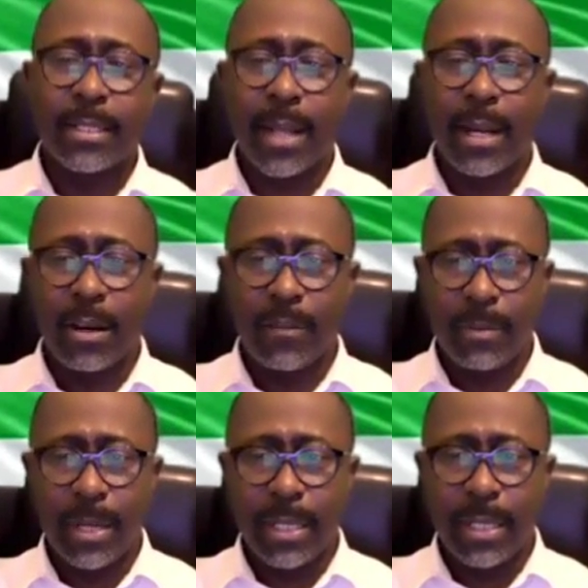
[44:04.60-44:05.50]
style
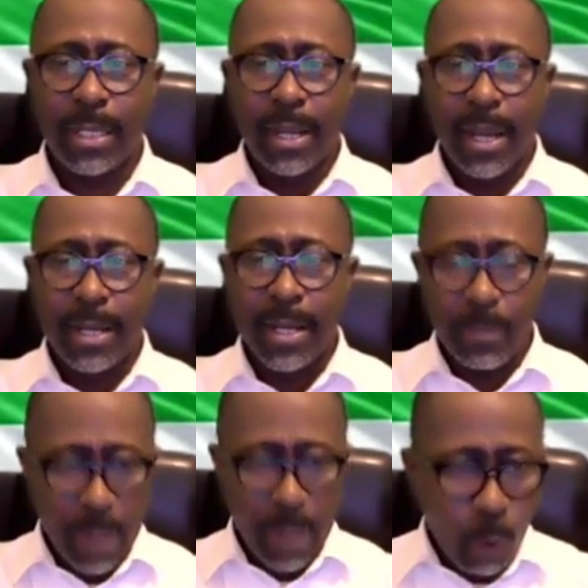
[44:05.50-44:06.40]
government, and
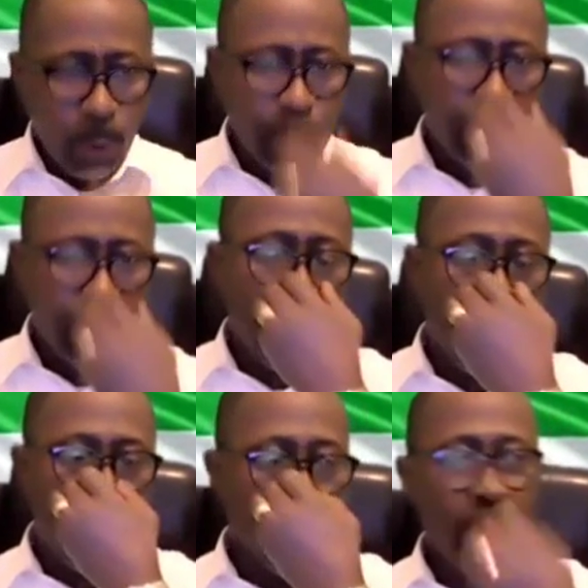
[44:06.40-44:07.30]
then we usher
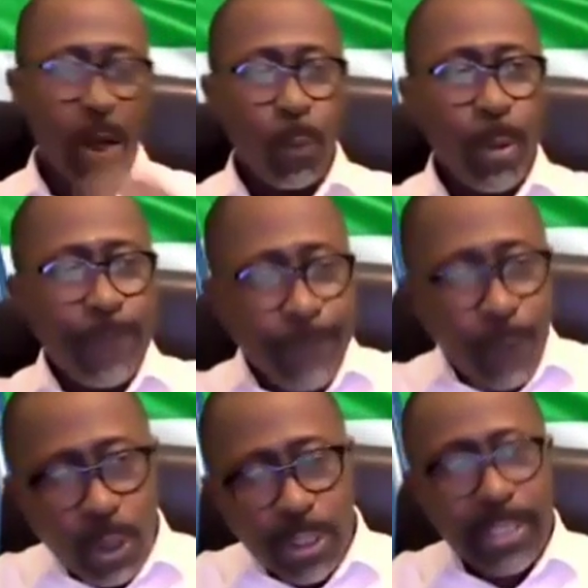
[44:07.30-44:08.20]
in, we
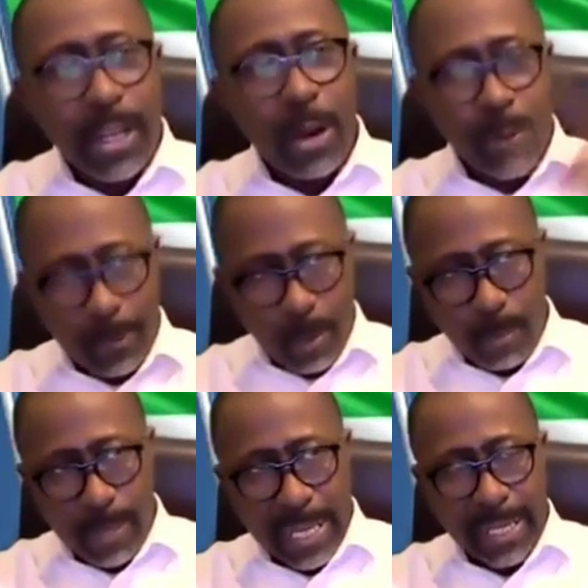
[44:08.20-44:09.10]
first
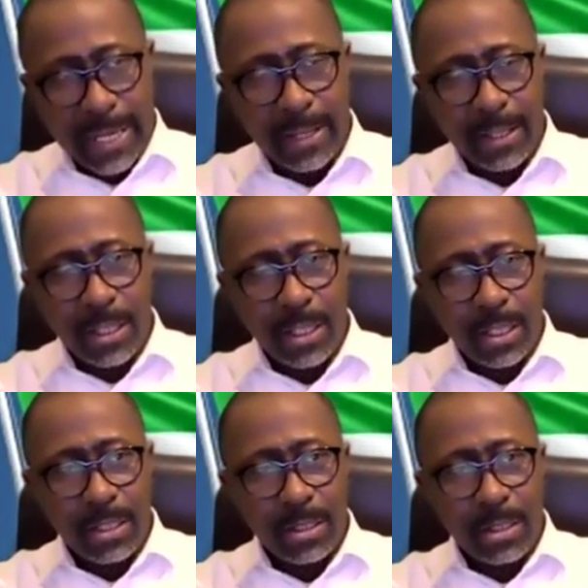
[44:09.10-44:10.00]
republic
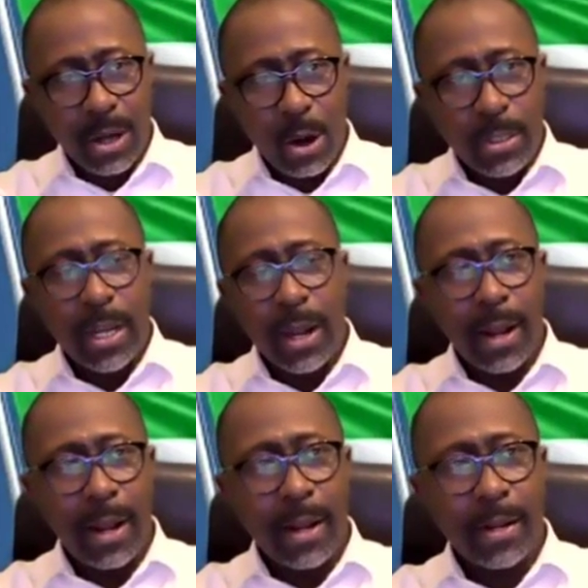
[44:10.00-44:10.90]

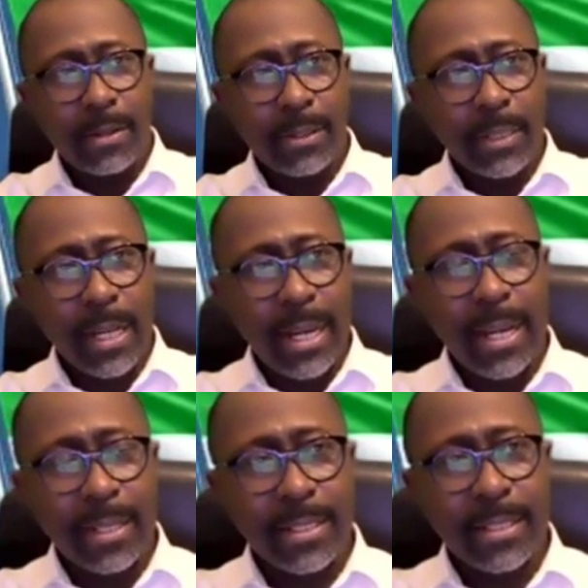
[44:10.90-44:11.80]
under the
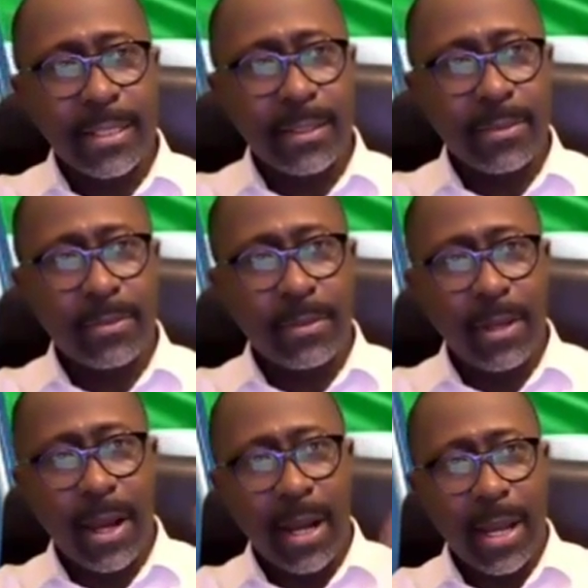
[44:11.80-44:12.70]
late
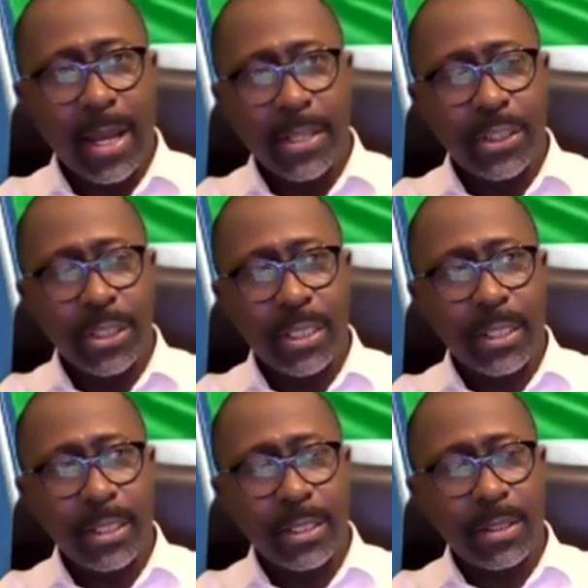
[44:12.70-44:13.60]

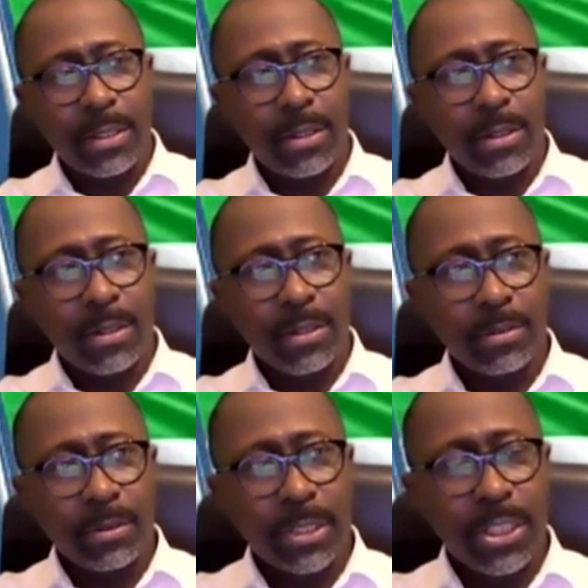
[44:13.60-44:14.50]
Alhaji
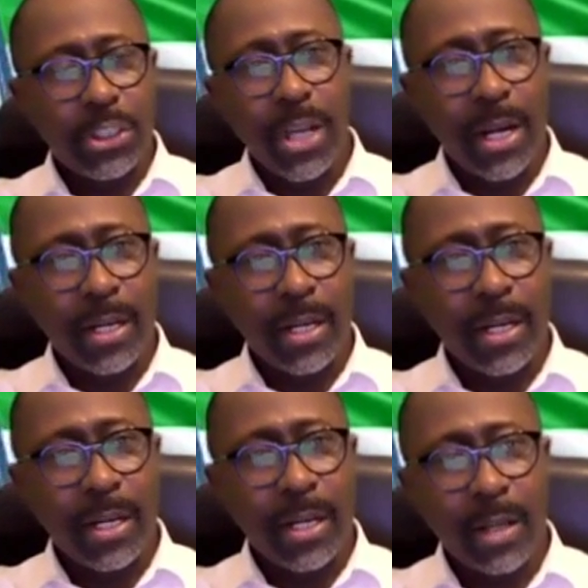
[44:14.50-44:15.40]
Tijan
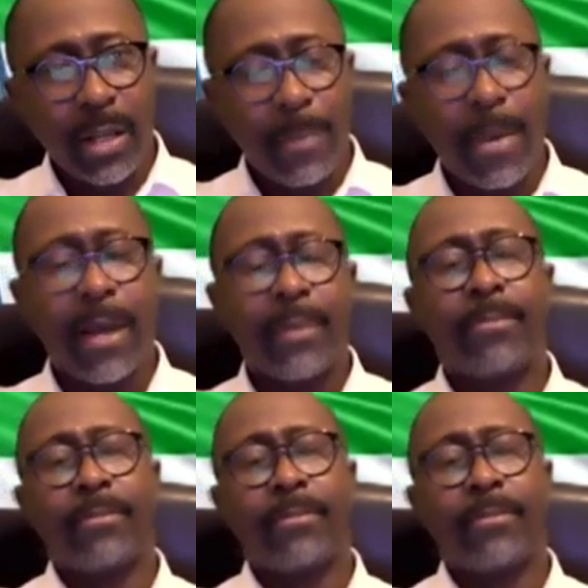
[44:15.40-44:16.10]
Kaba.